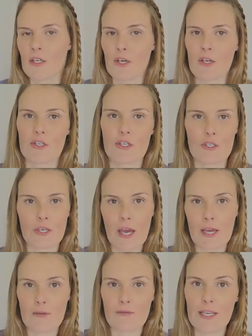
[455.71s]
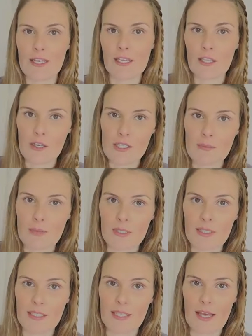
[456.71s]
go to a regular
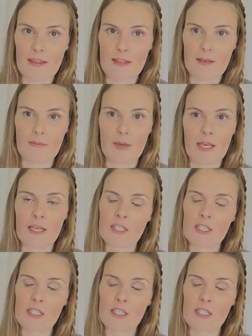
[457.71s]
hospital and get them